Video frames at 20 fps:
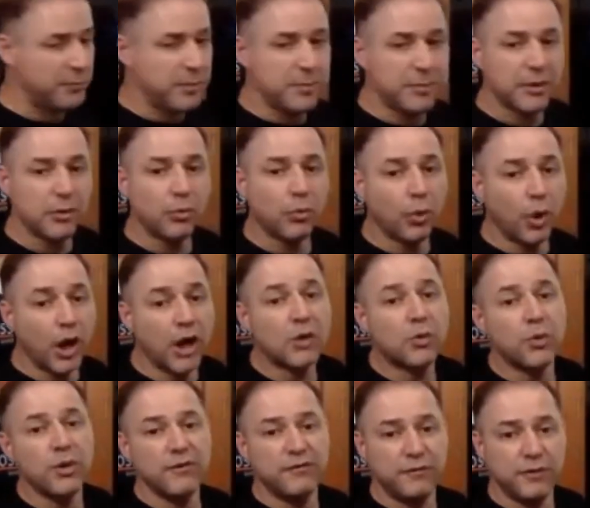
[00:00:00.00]
that work
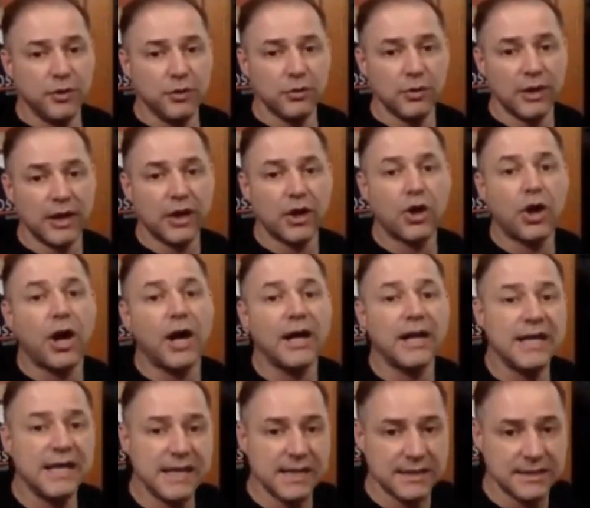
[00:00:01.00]
with you, right?
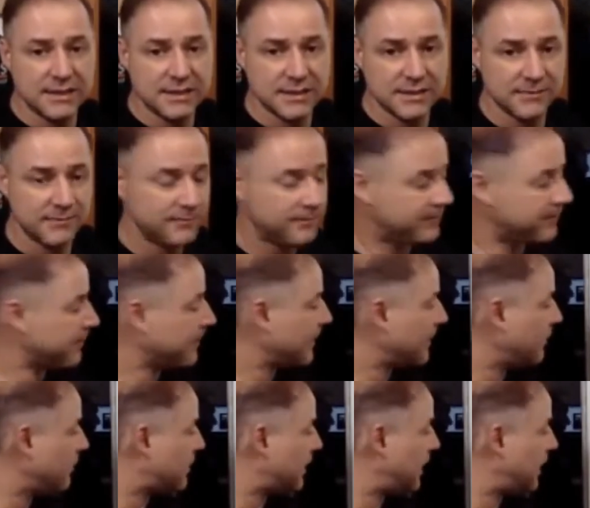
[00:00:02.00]
Colleagues, okay?